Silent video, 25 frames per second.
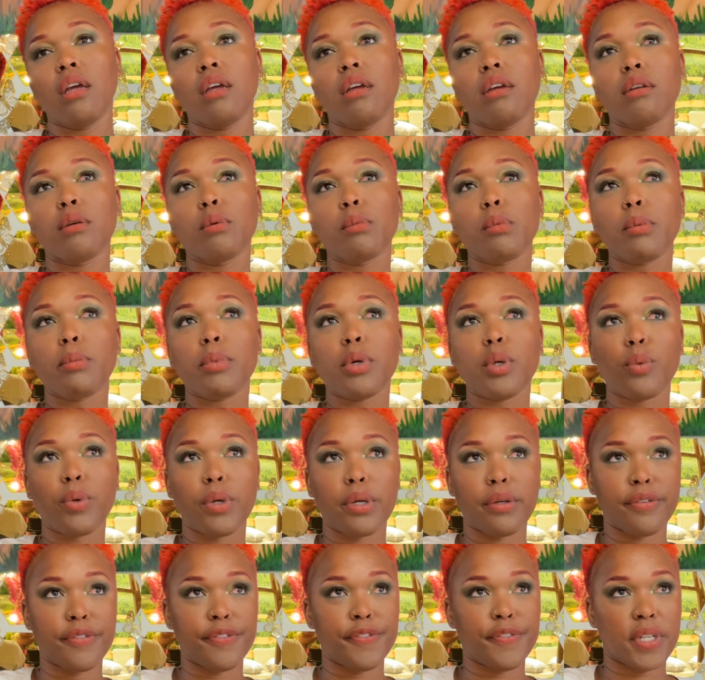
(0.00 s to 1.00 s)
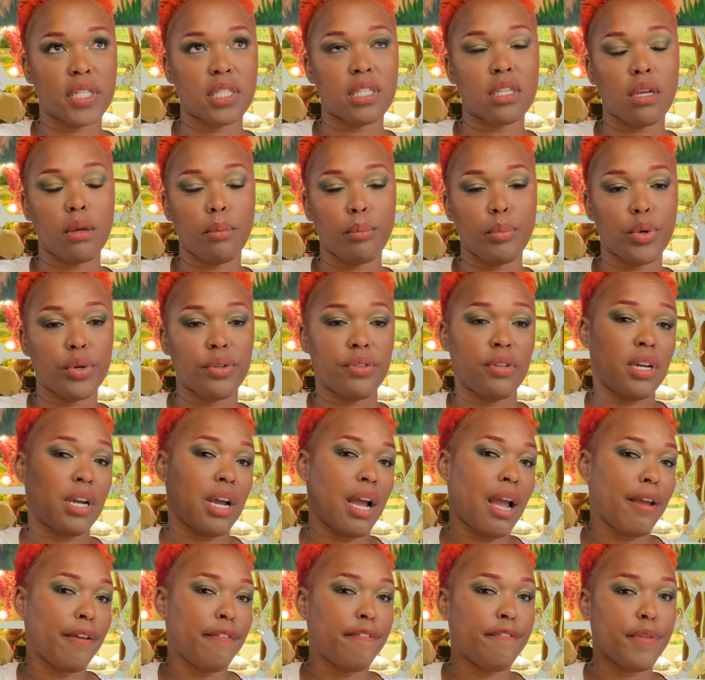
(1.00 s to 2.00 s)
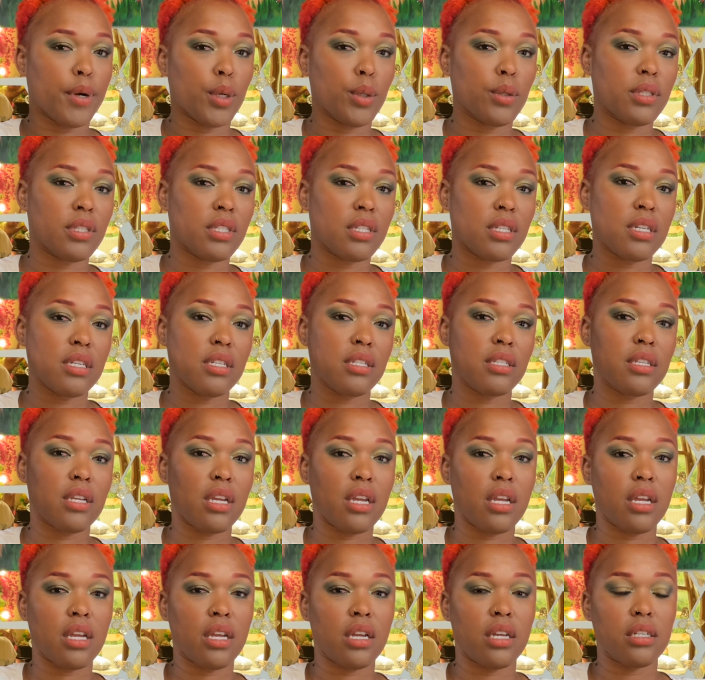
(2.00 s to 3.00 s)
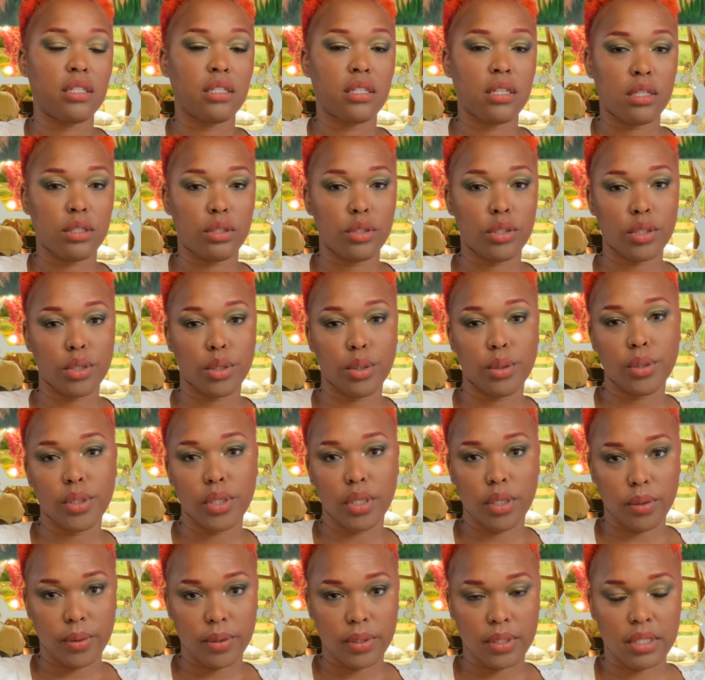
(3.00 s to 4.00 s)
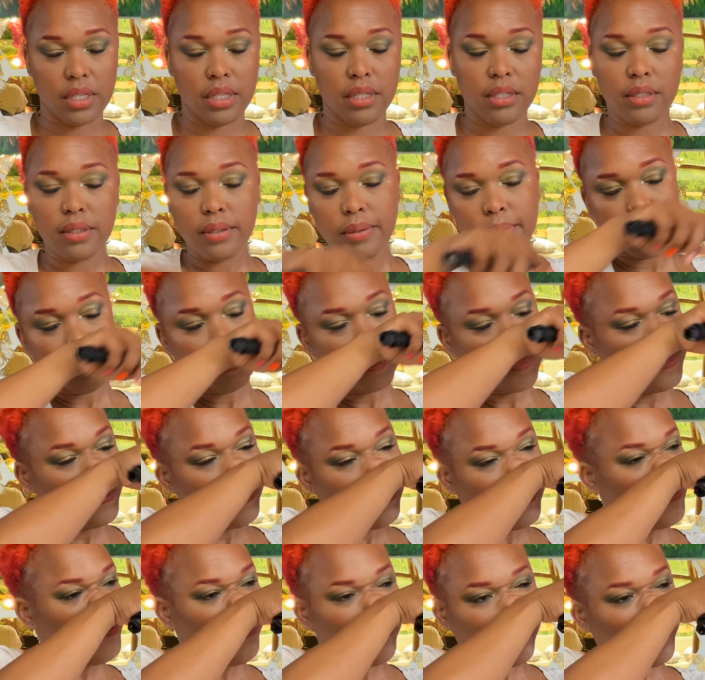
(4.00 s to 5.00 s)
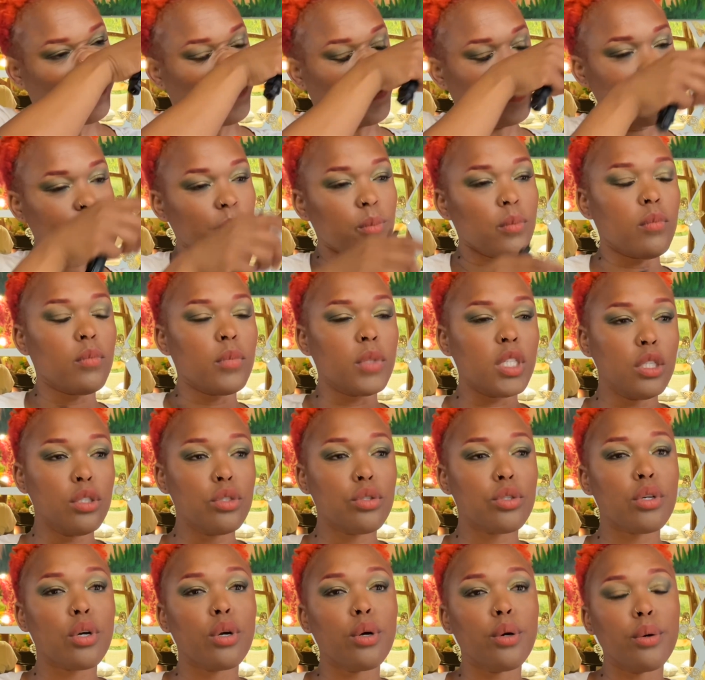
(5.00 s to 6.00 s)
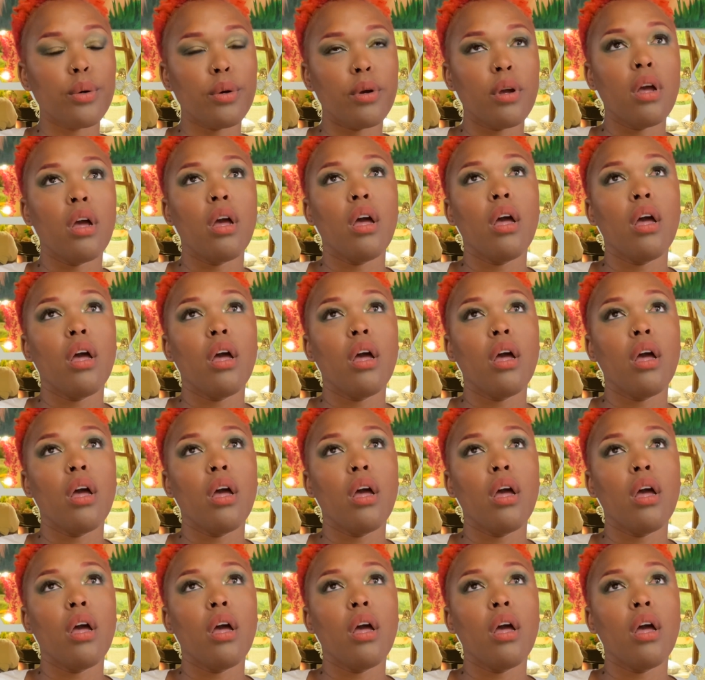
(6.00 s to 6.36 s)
And remember, we're fixing both a kyphosis and a scoliosis. So